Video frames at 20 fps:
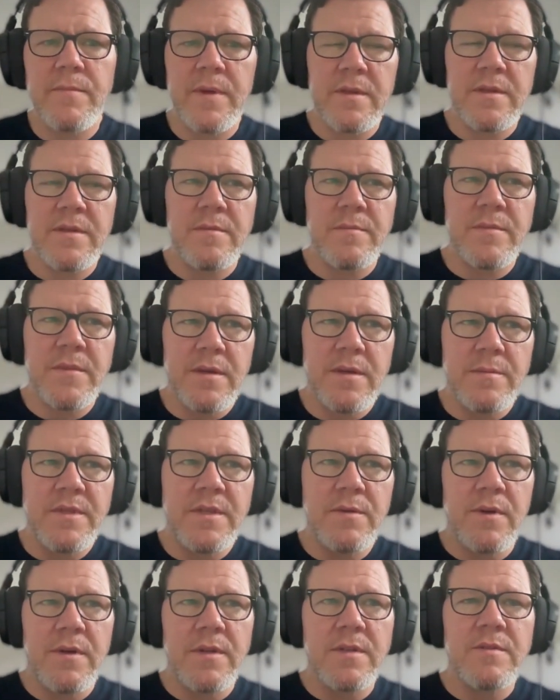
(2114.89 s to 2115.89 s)
but sometimes
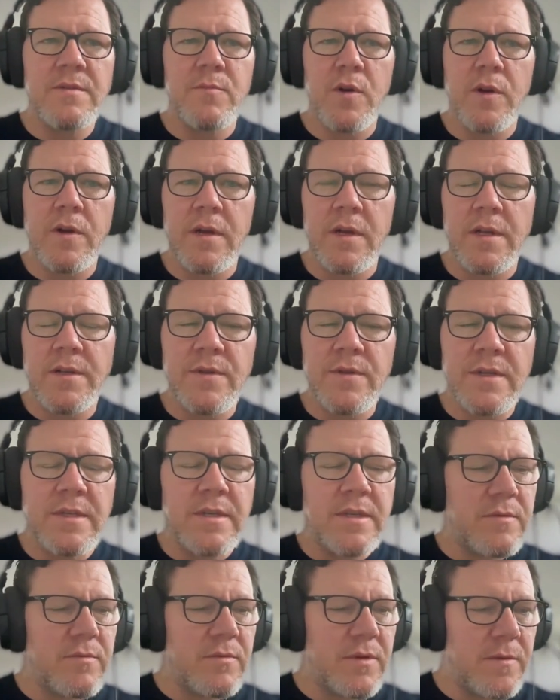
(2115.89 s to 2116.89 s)
around smart
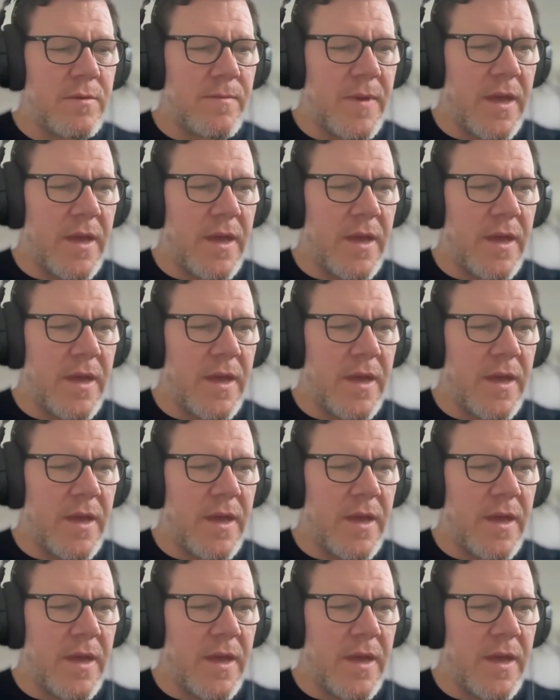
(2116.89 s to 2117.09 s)
contracts as well.